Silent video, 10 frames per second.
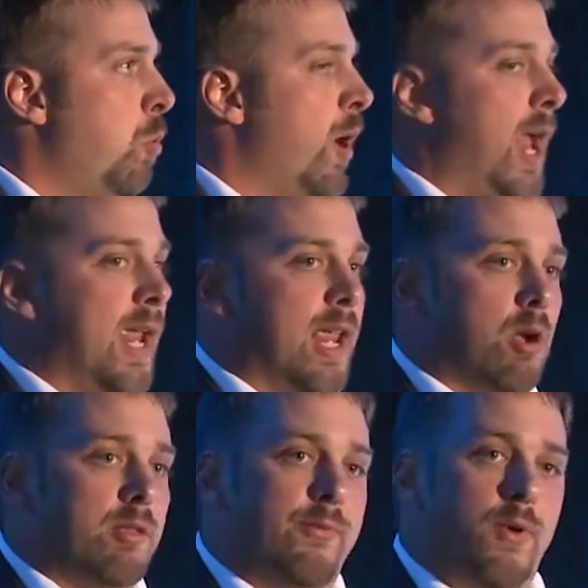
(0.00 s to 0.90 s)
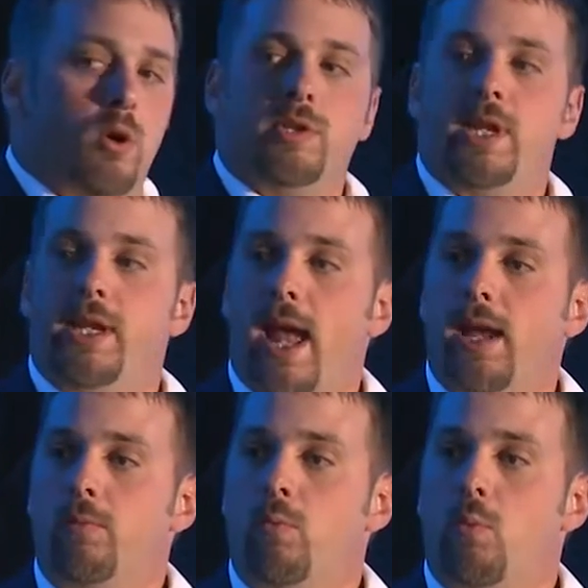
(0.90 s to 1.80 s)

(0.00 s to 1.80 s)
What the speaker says: when I get on the phone today,